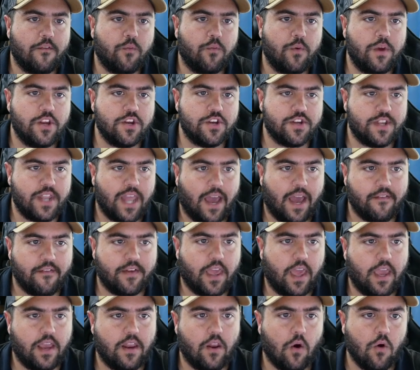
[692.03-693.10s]
if we just
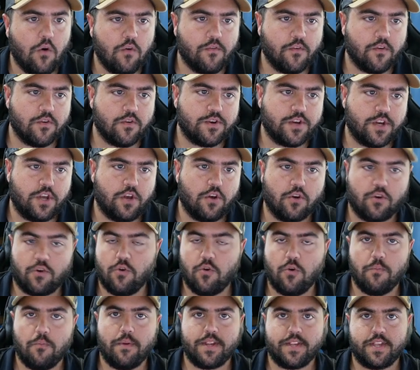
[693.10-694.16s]
navigate over to your
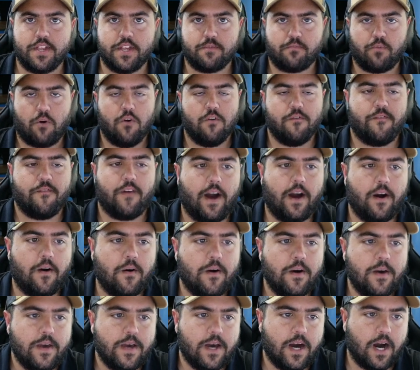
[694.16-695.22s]
Google Business
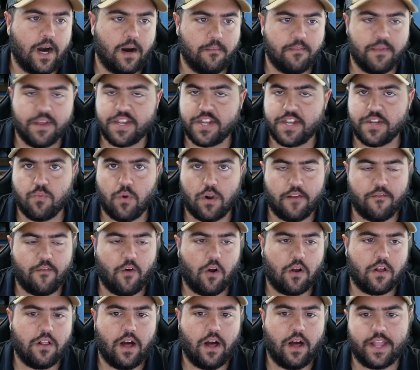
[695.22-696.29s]
profile, this is one of
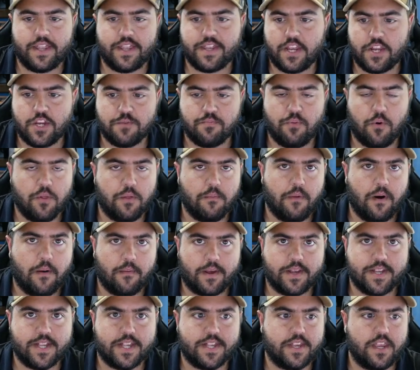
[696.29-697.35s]
our clients. I just pulled them
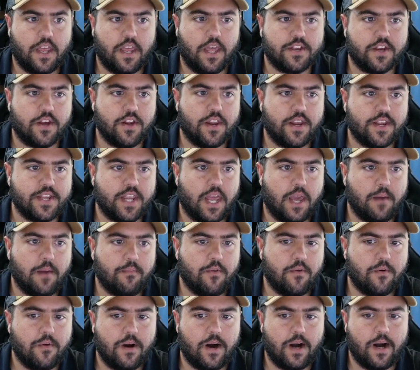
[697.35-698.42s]
up because it's a good
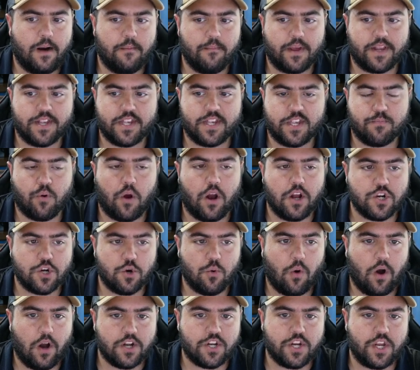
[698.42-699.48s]
example, because it's
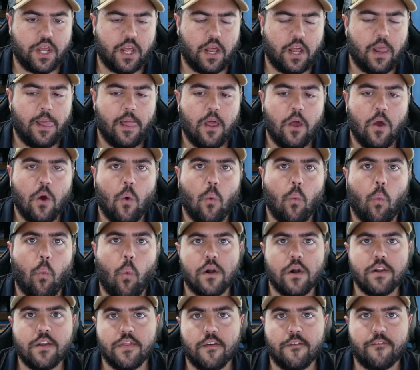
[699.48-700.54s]
pressure washing.
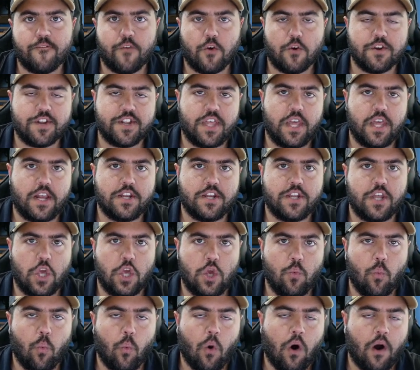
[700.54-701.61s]
One of the first things that
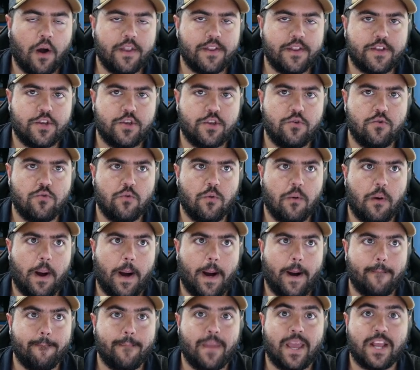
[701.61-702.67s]
you want to
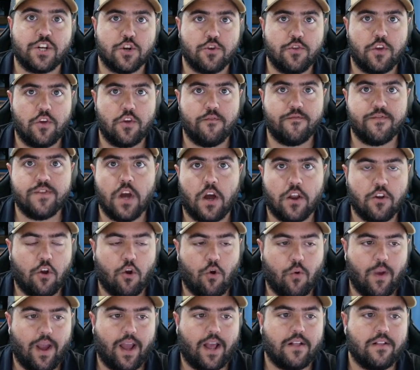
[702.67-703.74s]
make sure that you've done
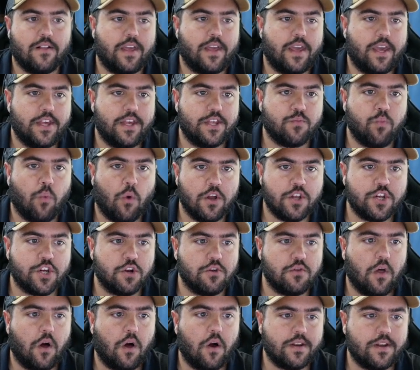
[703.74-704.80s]
correctly is, once
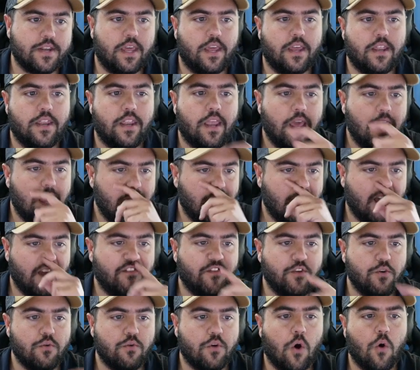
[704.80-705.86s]
you're logged in,
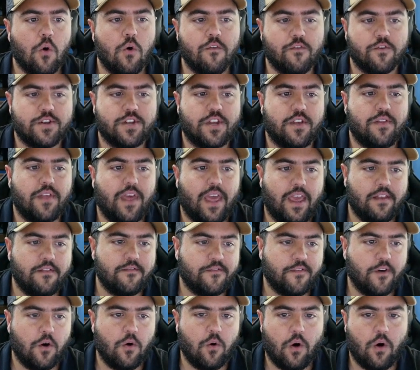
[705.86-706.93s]
if you go over to the
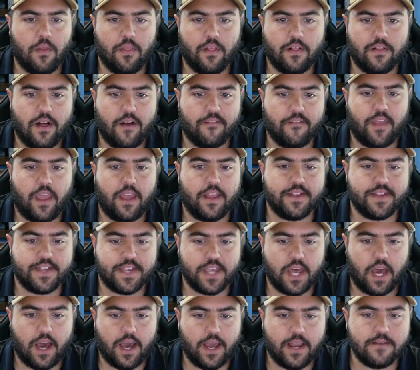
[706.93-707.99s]
info on the left-hand
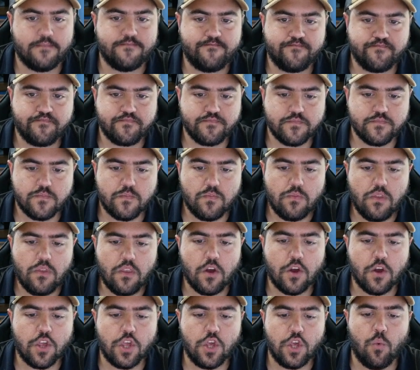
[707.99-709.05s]
side,
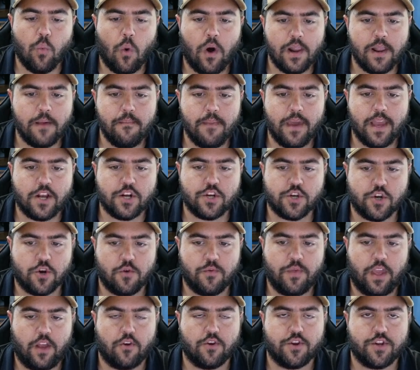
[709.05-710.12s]
you want to make
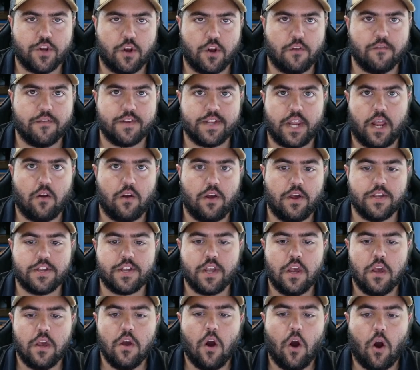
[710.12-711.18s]
sure that your service
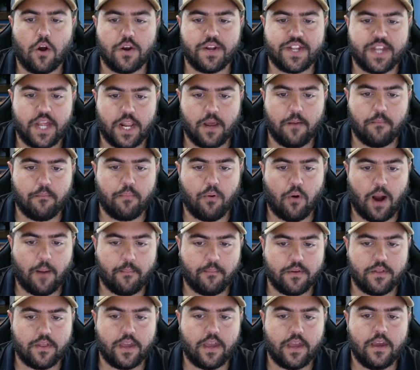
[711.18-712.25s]
areas are set up
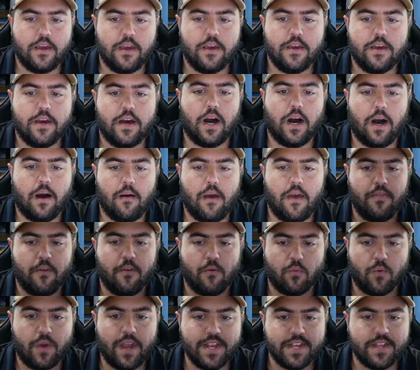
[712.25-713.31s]
properly. And
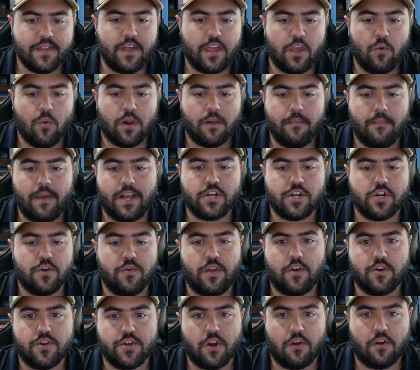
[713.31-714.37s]
the reason that you want to make sure
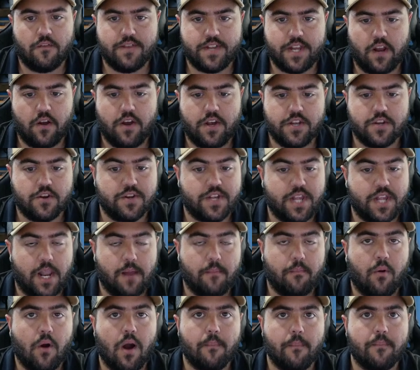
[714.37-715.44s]
that your service areas are set
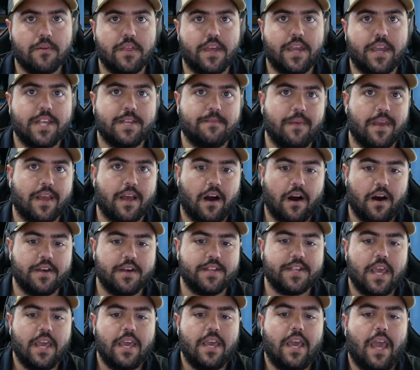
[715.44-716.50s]
up properly is
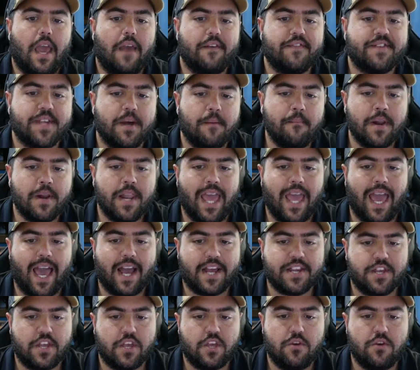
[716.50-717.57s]
because if somebody
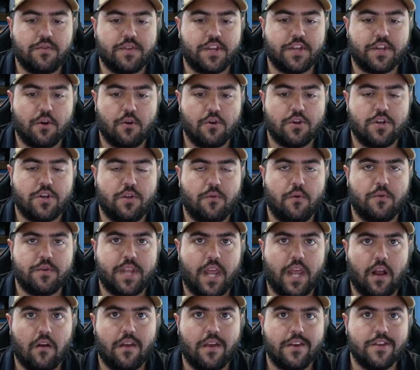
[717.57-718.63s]
executes a search in those
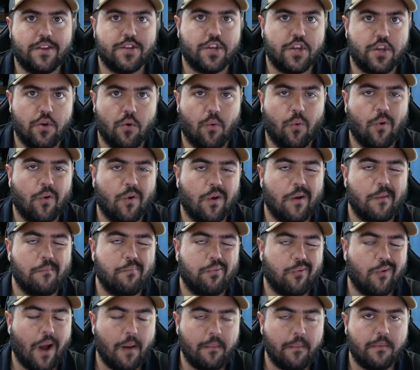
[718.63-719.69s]
areas, you're
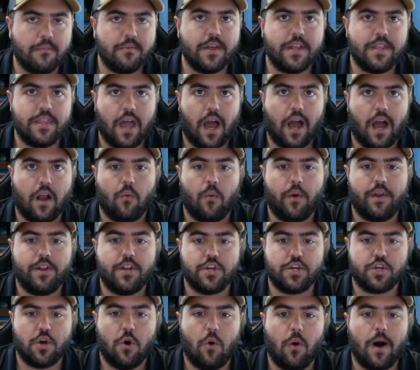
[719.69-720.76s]
probably not going
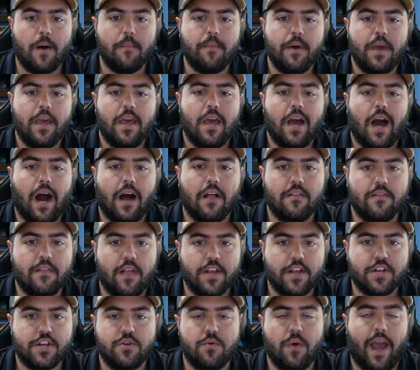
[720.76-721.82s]
to show up
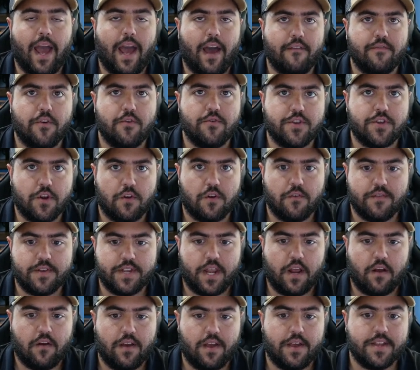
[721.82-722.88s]
unless you have those
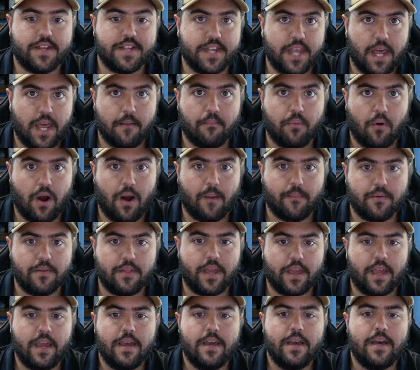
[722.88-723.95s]
service areas set
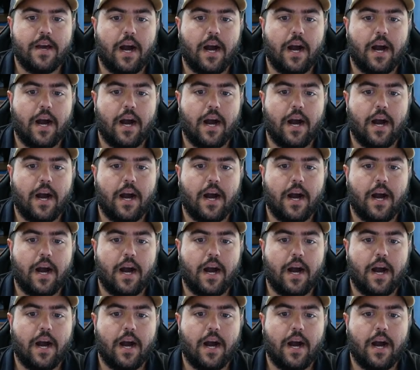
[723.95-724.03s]
properly.